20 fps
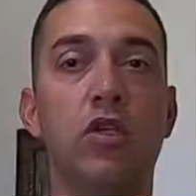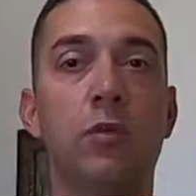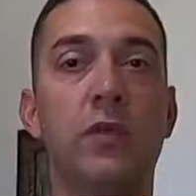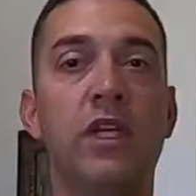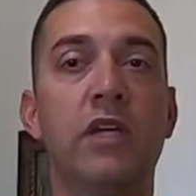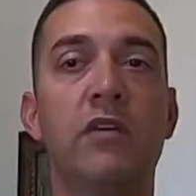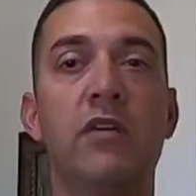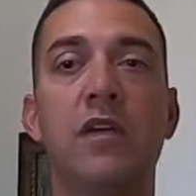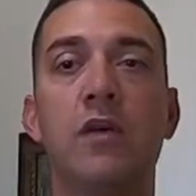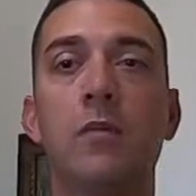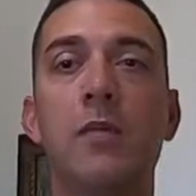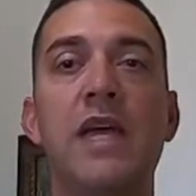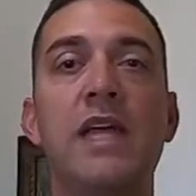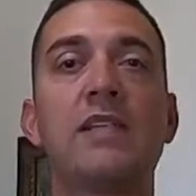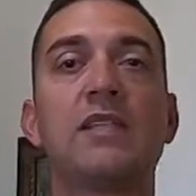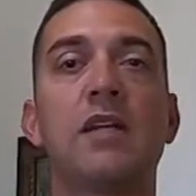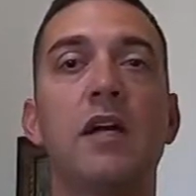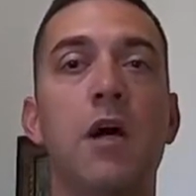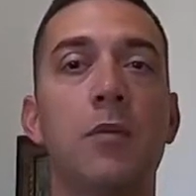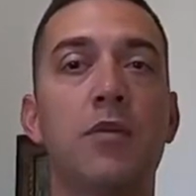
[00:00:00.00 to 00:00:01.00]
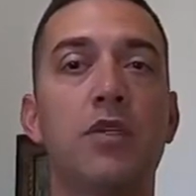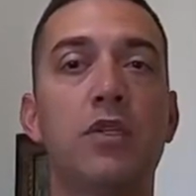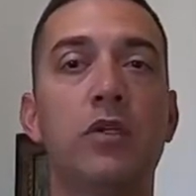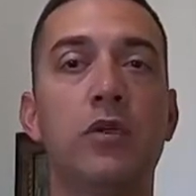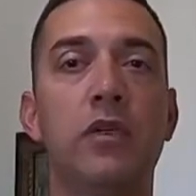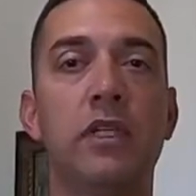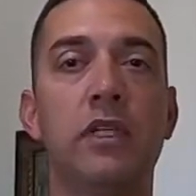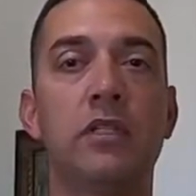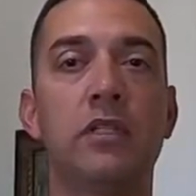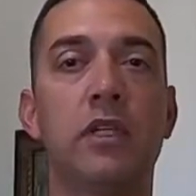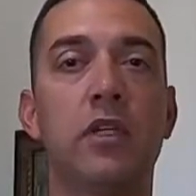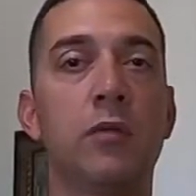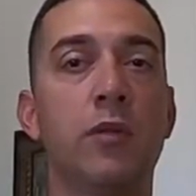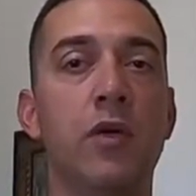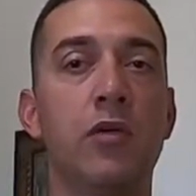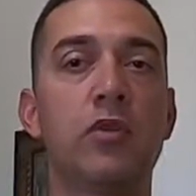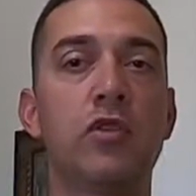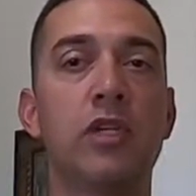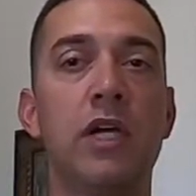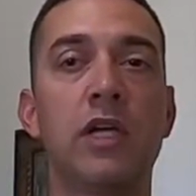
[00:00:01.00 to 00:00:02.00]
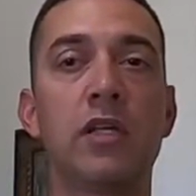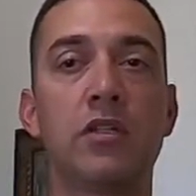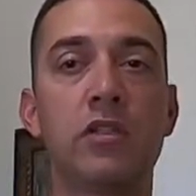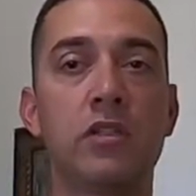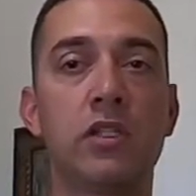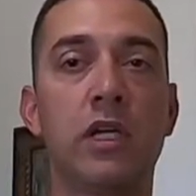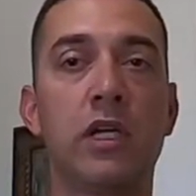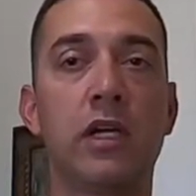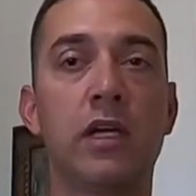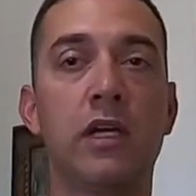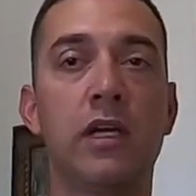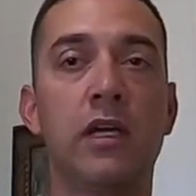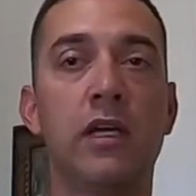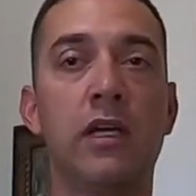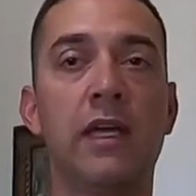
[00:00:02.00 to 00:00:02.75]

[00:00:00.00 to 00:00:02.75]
you'll be giving amazing opportunities that are both challenging